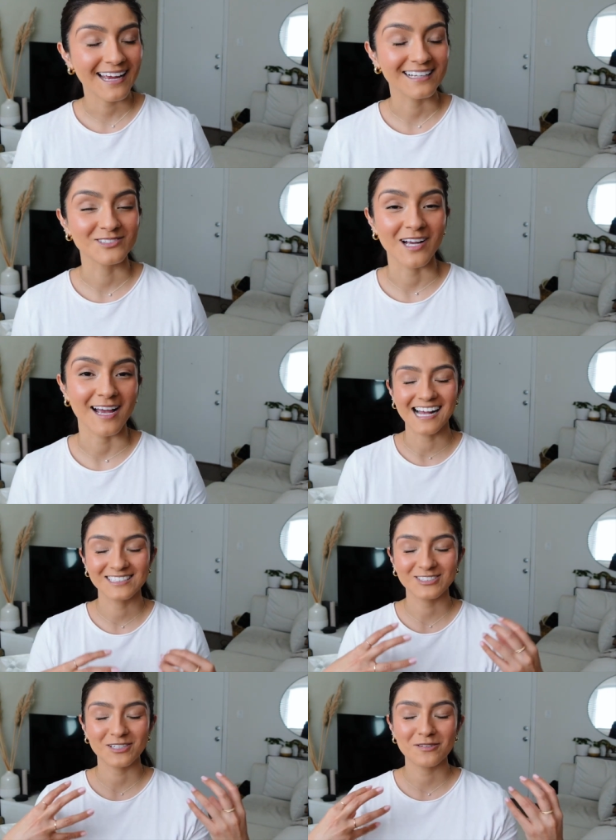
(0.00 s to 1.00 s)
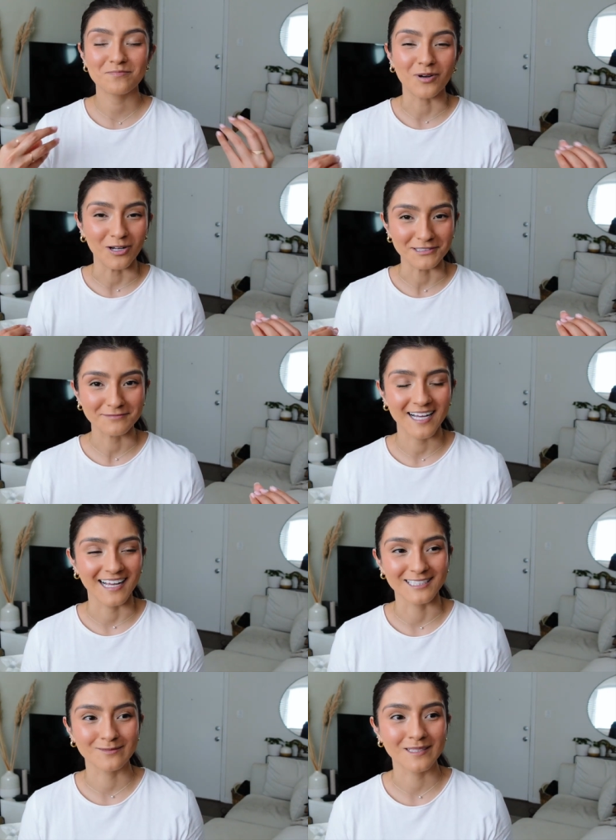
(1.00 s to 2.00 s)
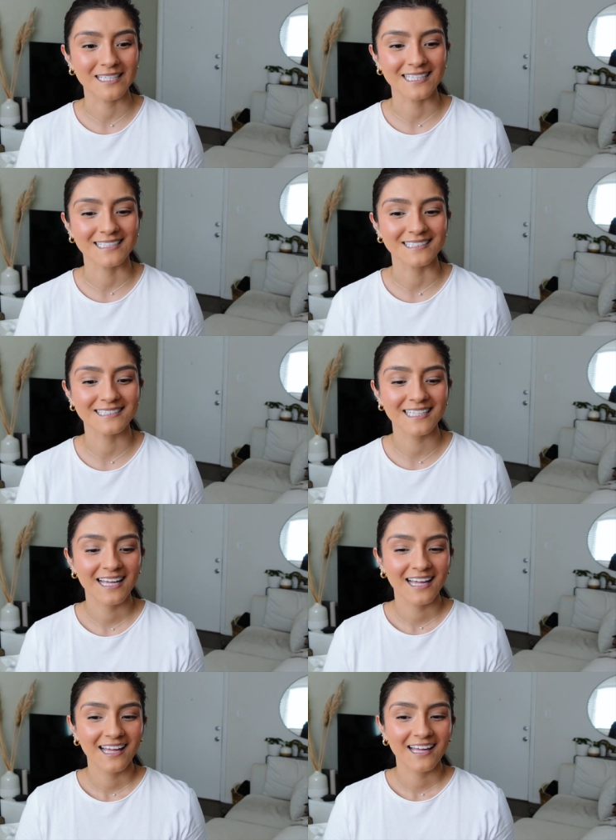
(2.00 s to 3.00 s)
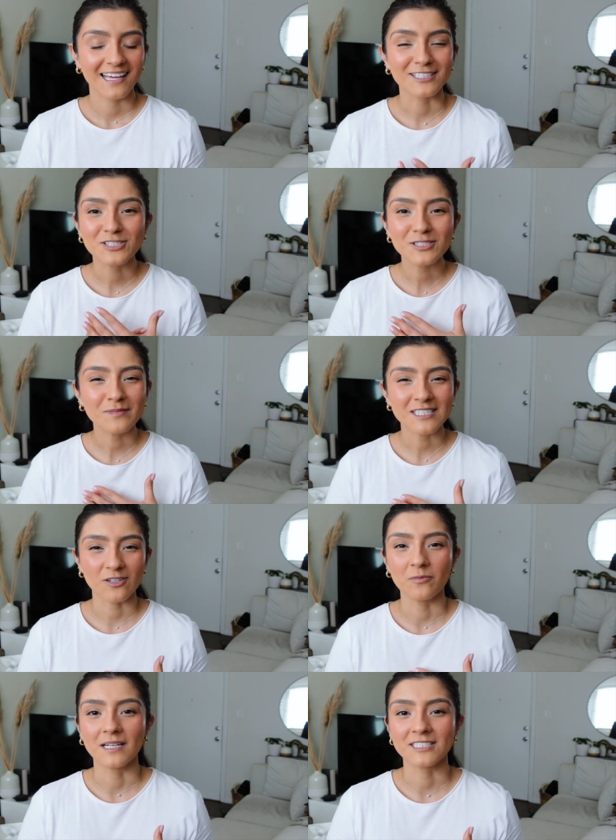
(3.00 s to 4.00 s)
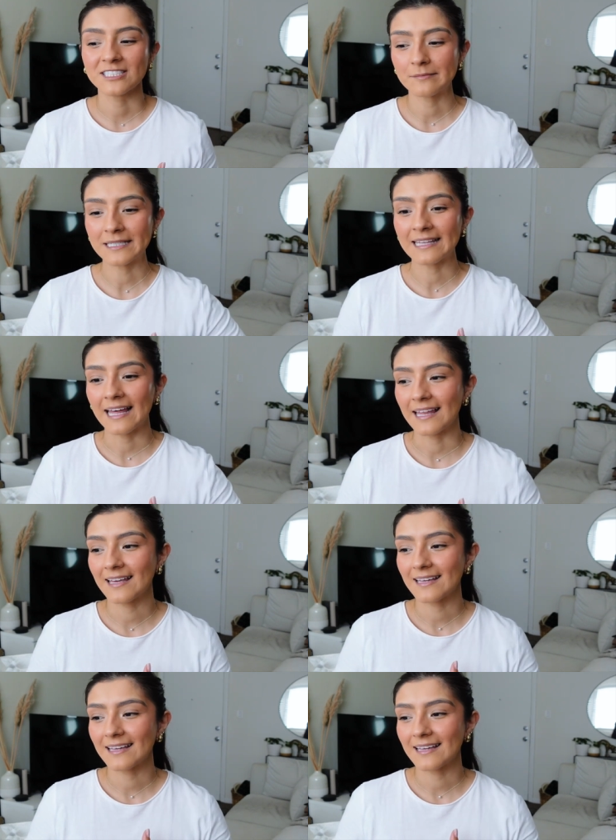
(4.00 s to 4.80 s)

And you guys, I started bawling my eyes because it just meant so much to me that